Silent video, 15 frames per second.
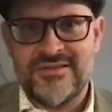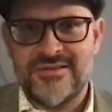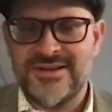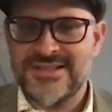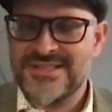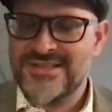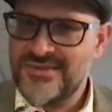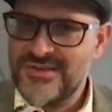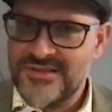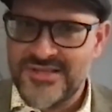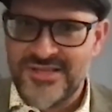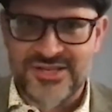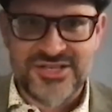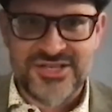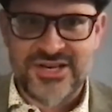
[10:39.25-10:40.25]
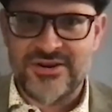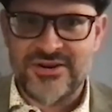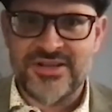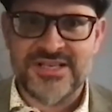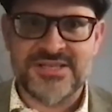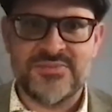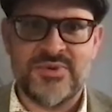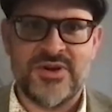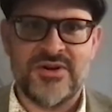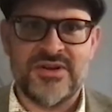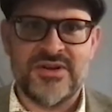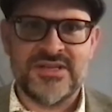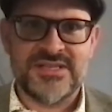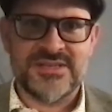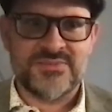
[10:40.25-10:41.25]
and it's really a shared
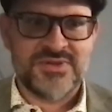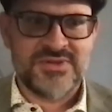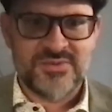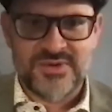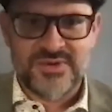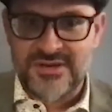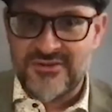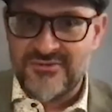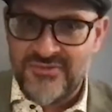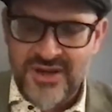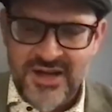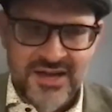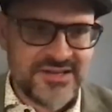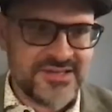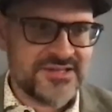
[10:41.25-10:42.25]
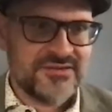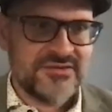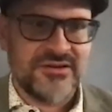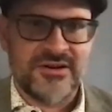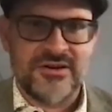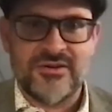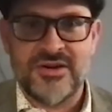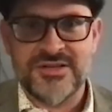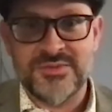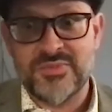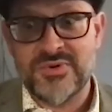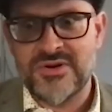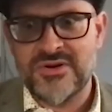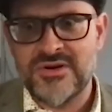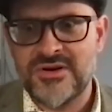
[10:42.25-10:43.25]
experience between an advisor and an
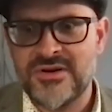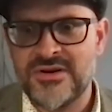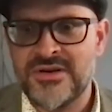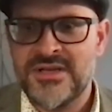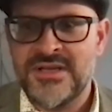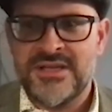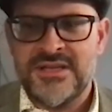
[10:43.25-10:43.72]
entrepreneur,